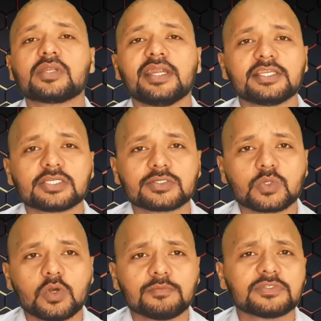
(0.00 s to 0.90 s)
relations'
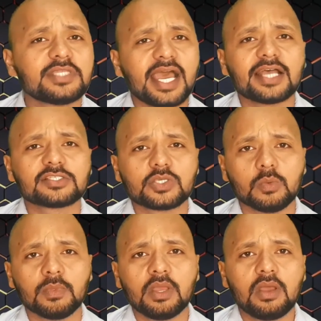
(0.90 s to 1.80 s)
homes, they ask
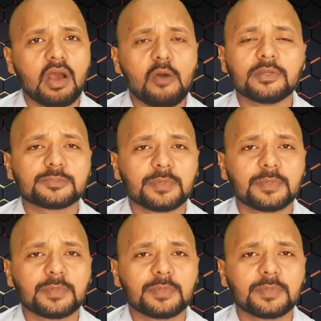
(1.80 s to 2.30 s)
you how much